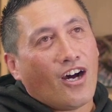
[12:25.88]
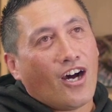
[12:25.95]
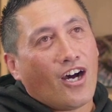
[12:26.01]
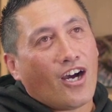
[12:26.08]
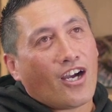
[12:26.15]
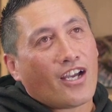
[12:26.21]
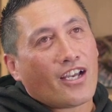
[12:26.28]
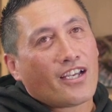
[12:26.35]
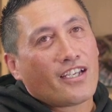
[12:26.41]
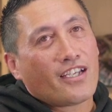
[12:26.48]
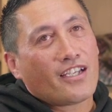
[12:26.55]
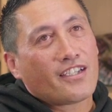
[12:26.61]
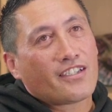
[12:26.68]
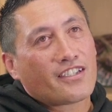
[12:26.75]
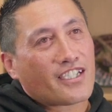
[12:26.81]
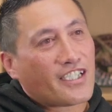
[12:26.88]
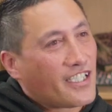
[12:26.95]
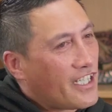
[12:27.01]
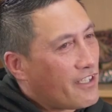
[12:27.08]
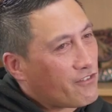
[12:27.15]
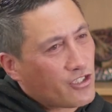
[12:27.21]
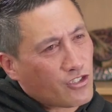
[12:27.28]
I didn't
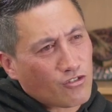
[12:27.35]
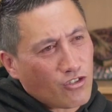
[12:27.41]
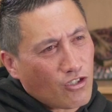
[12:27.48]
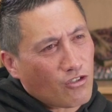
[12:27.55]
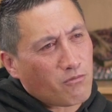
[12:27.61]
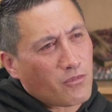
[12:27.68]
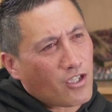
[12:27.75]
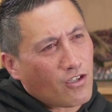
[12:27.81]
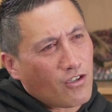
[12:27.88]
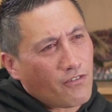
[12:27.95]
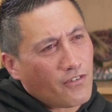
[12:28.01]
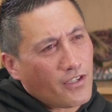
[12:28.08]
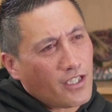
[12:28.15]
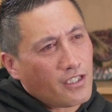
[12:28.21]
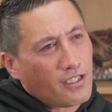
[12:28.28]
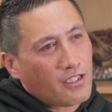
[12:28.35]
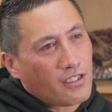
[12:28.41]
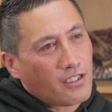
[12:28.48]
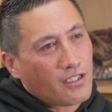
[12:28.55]
have control of my life then.